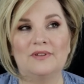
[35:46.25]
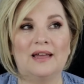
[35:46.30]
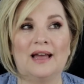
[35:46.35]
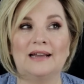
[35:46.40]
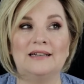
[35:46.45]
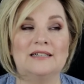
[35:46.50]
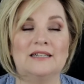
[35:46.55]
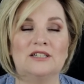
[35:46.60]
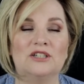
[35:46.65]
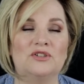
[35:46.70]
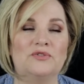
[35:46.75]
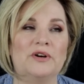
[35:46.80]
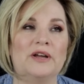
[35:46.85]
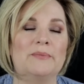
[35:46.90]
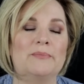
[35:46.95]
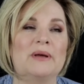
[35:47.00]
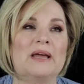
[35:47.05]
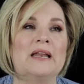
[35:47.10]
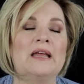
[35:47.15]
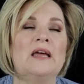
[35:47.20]
I didn't do
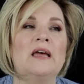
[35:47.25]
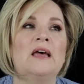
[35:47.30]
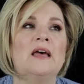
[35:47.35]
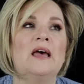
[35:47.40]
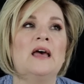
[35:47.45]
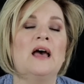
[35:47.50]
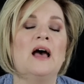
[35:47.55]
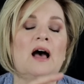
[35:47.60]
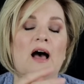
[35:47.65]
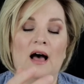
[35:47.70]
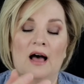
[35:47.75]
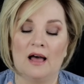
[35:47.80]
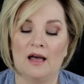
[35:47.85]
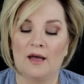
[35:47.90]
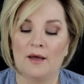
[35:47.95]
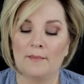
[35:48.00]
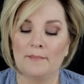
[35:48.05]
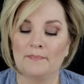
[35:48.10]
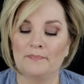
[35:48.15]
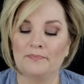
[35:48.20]
it. But,
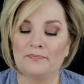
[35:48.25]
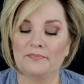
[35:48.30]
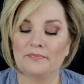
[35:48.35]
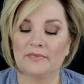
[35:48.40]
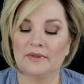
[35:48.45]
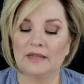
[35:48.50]
um,